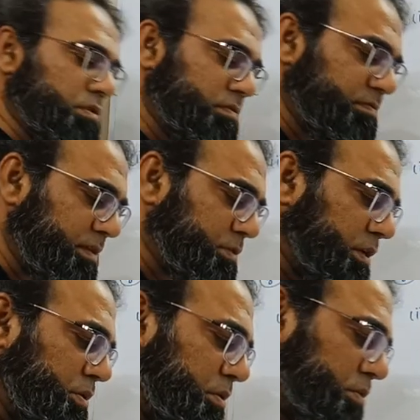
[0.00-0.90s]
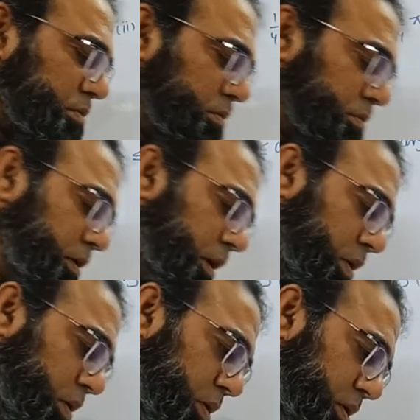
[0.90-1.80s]
which was, which was on to
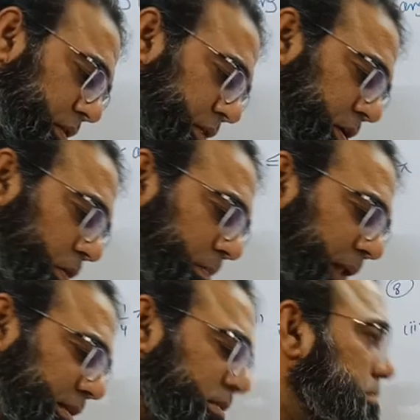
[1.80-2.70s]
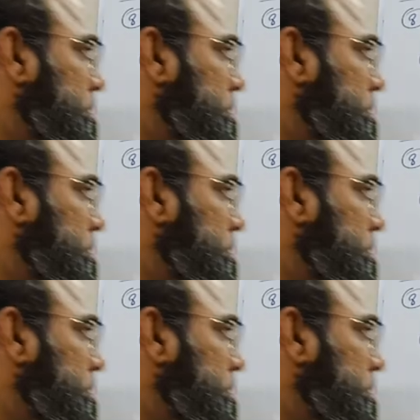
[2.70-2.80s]
on the complex